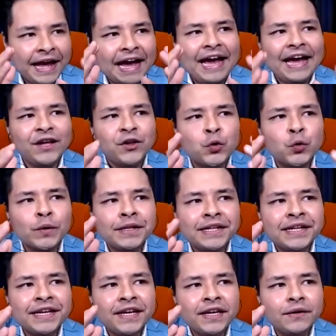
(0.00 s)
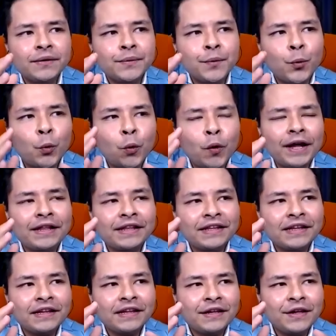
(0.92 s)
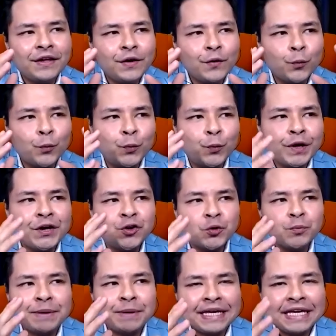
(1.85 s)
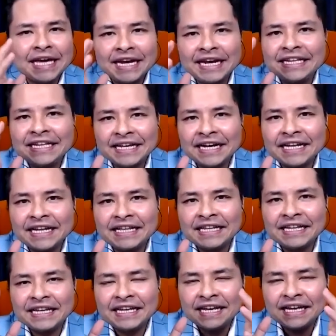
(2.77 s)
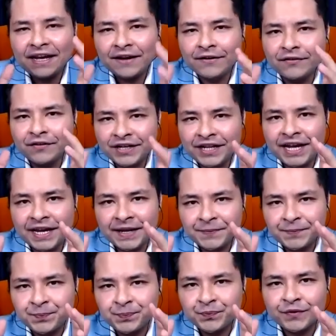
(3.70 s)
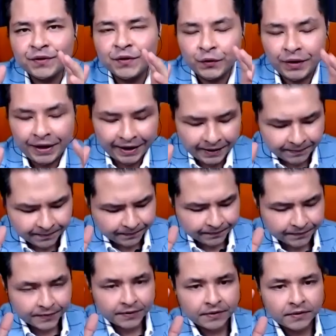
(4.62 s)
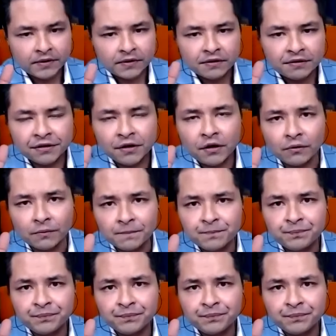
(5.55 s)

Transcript: actually what we should be getting done every day, okay? So